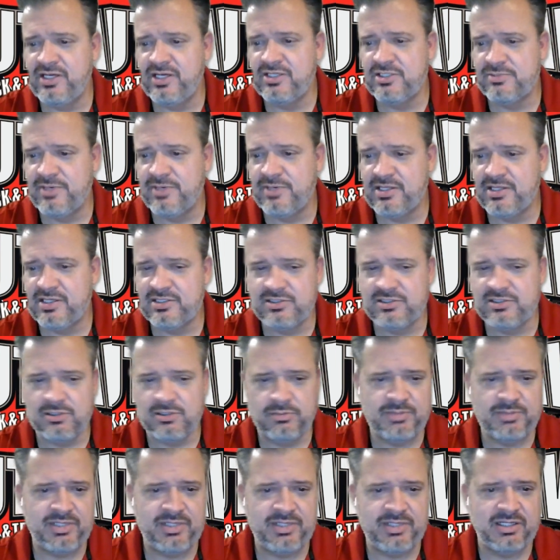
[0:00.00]
make things a little
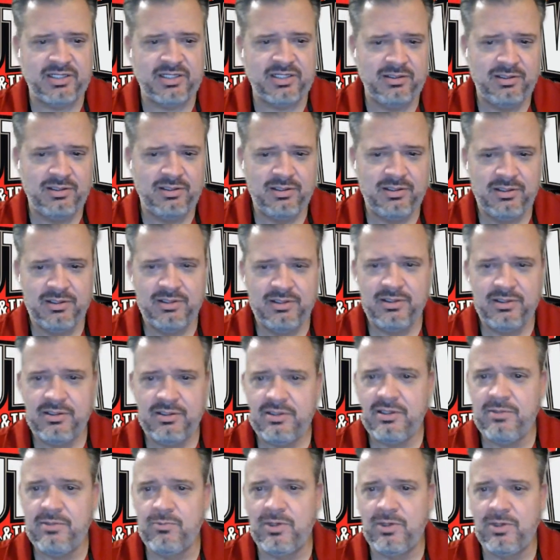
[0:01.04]
bit better
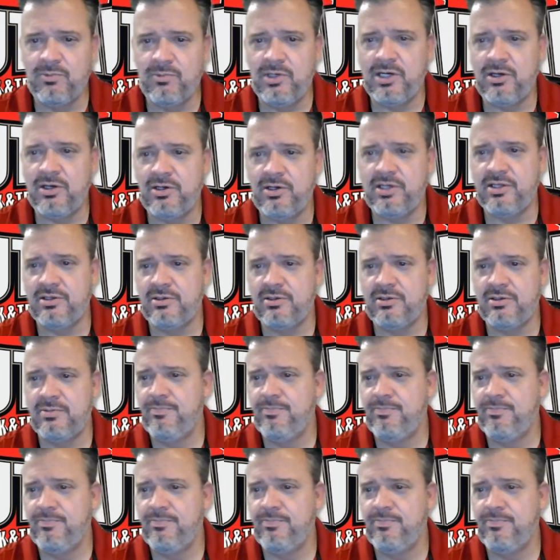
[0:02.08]
in one way or another.